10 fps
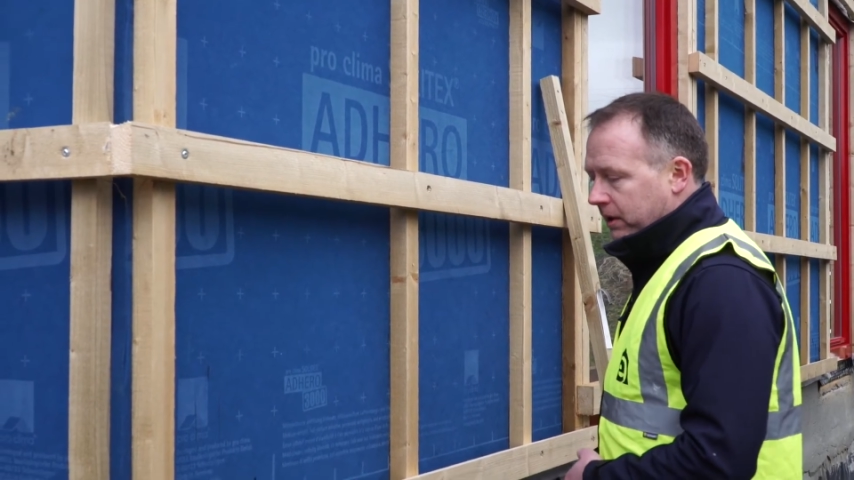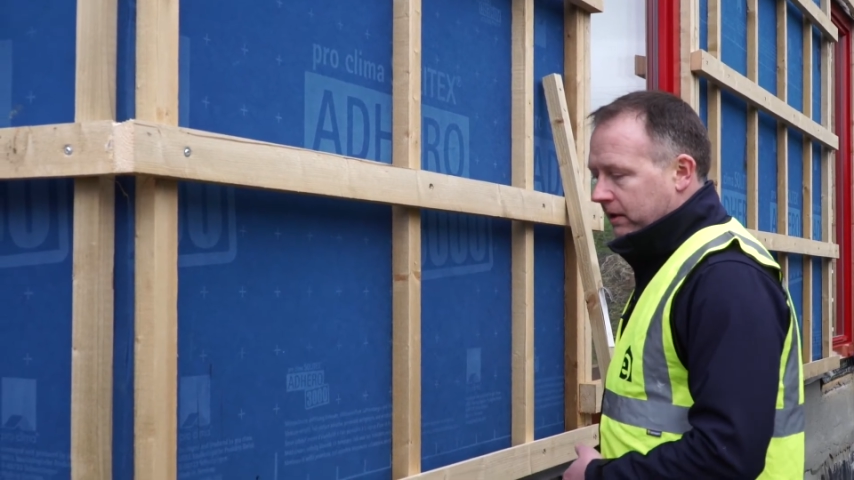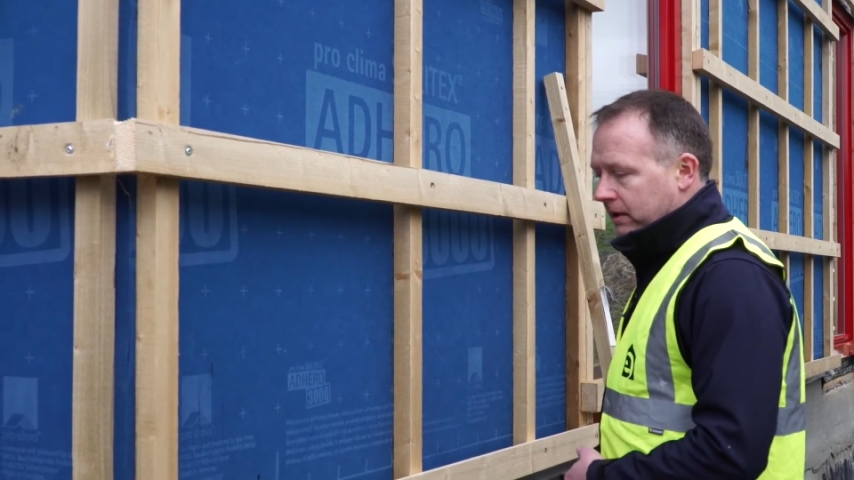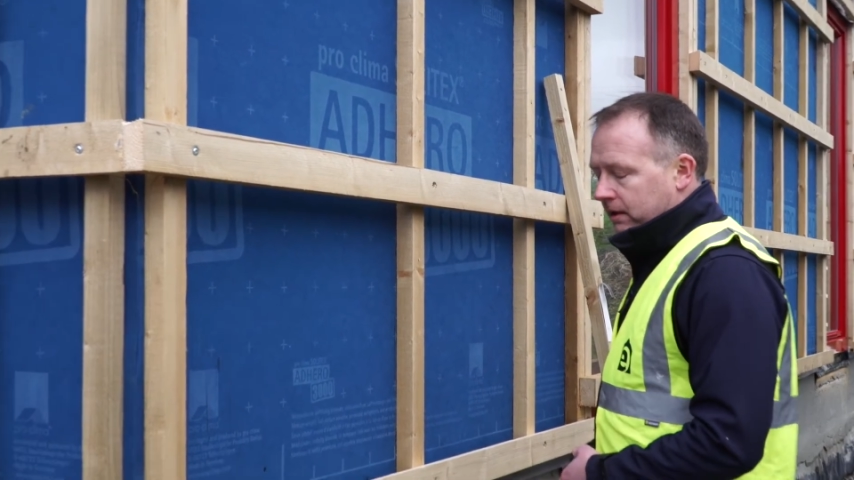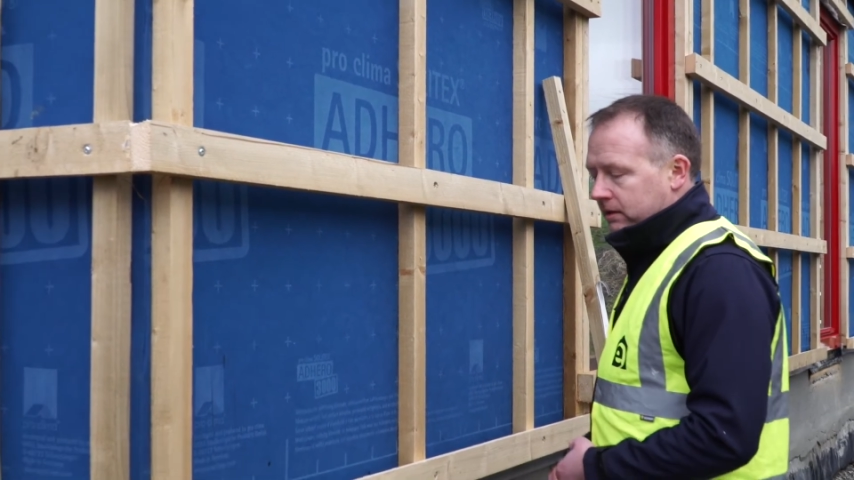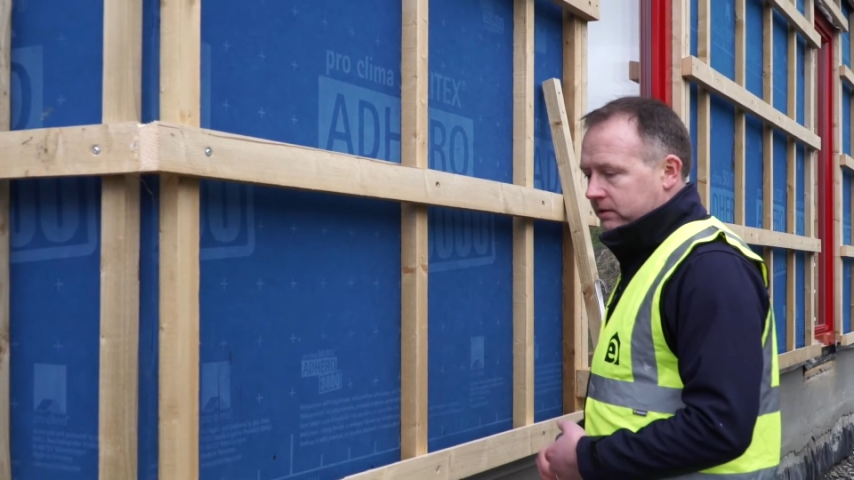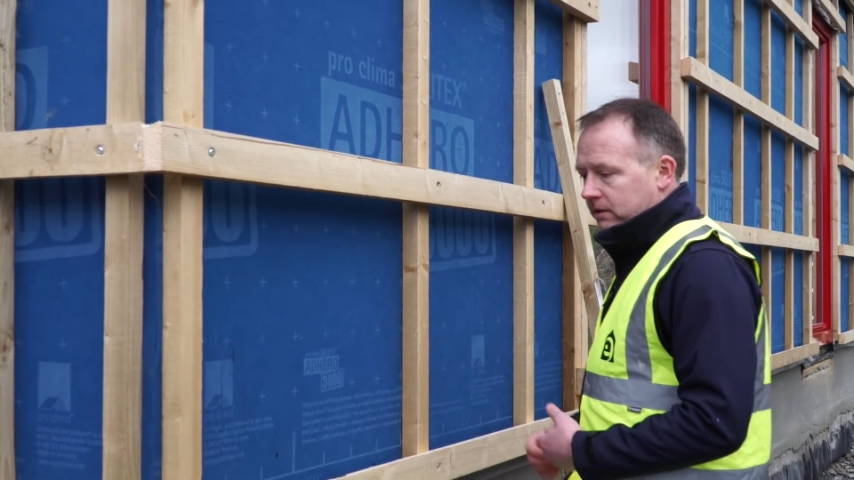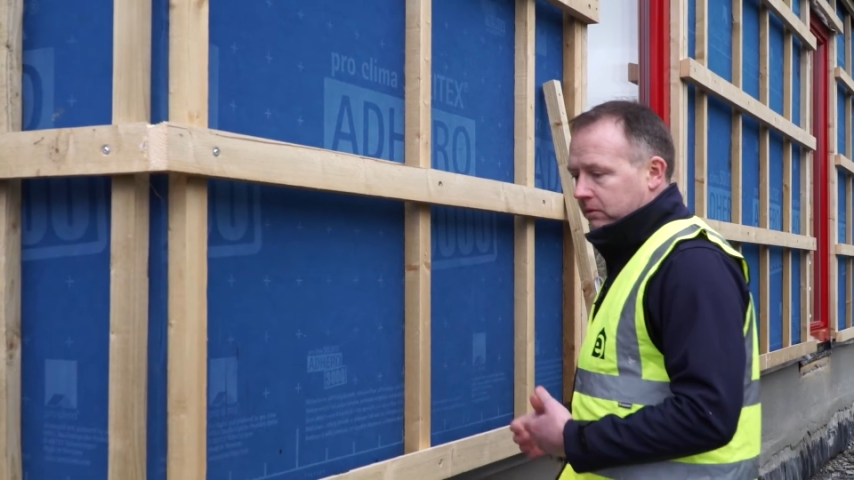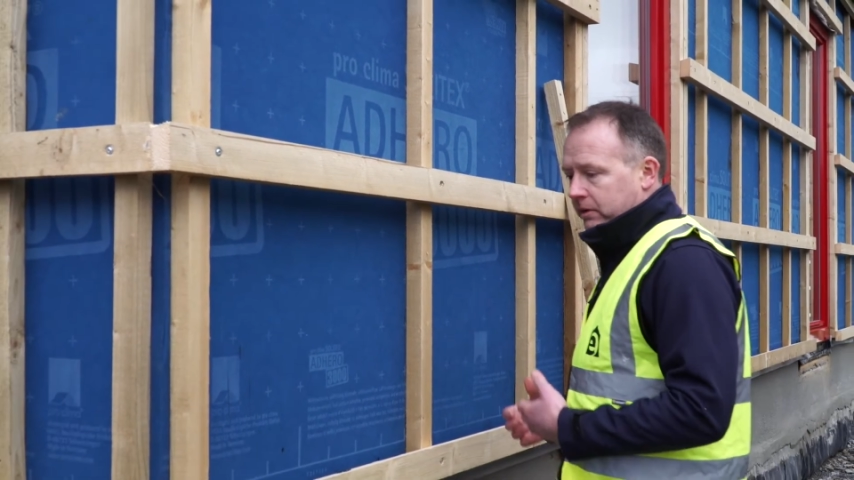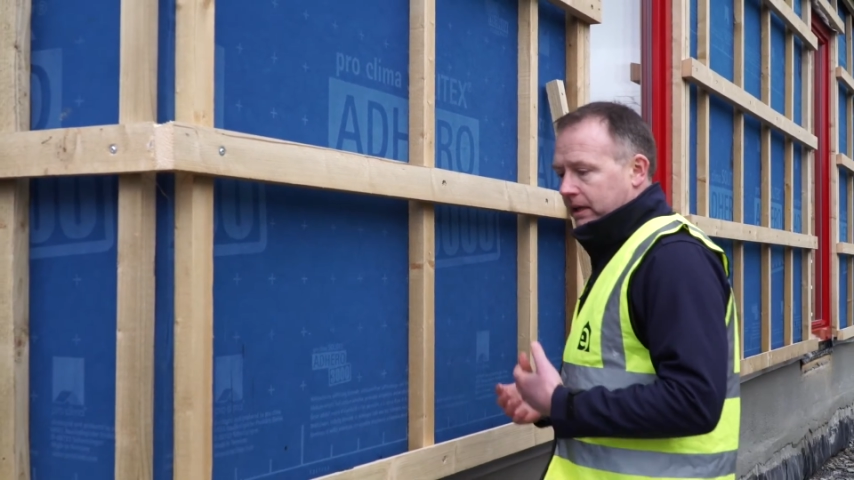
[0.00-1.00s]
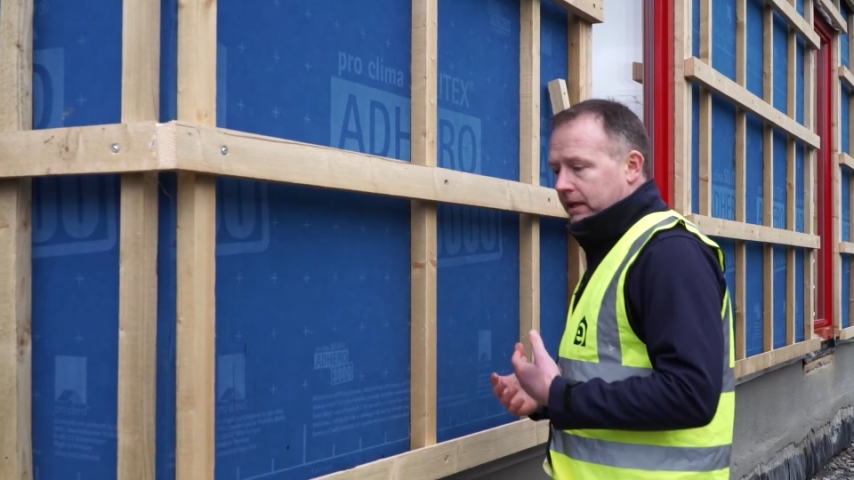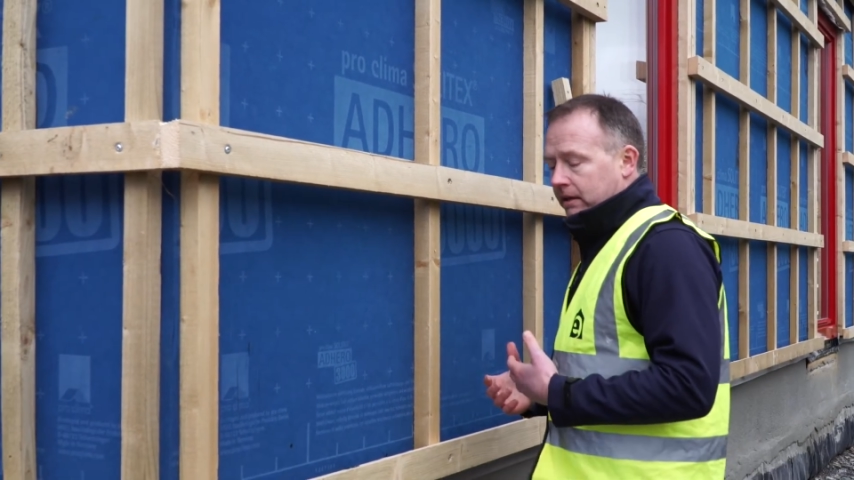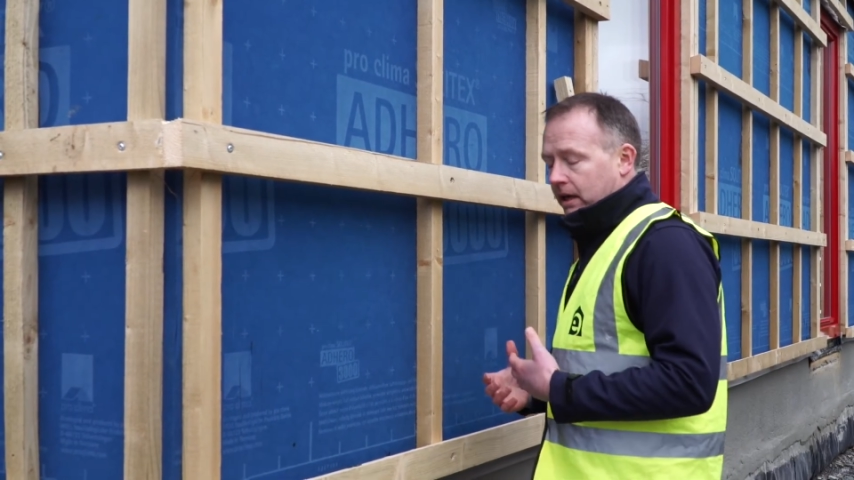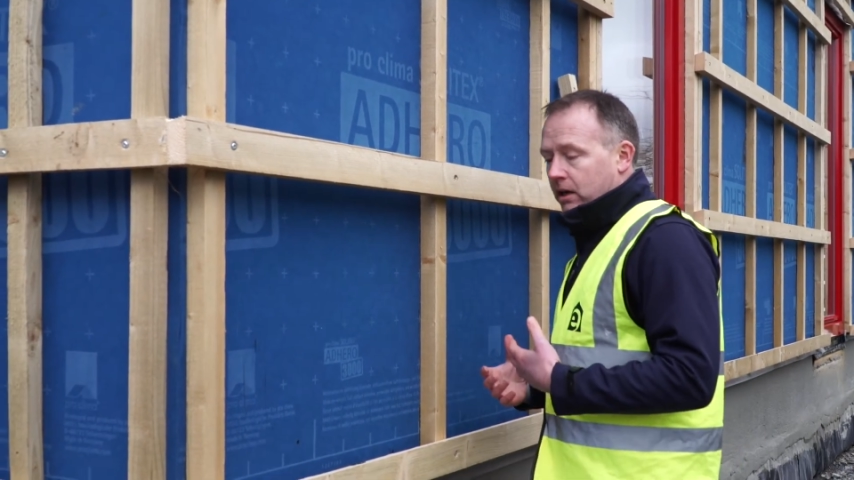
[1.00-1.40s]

a